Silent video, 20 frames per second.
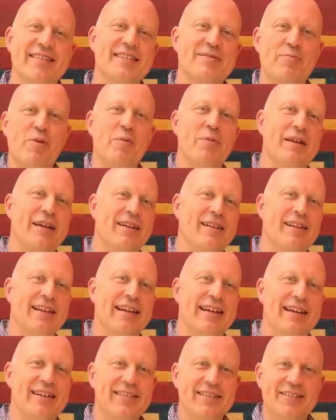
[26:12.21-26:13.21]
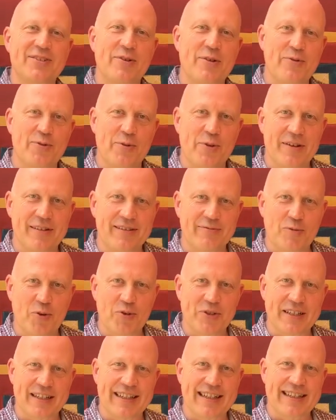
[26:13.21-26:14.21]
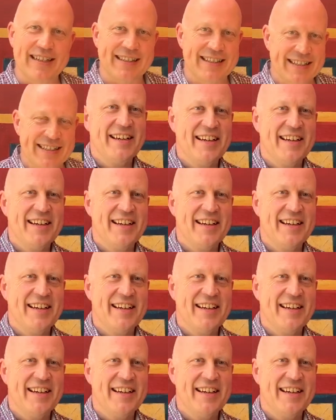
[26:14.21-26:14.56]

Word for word: It's probably clear to everyone watching this.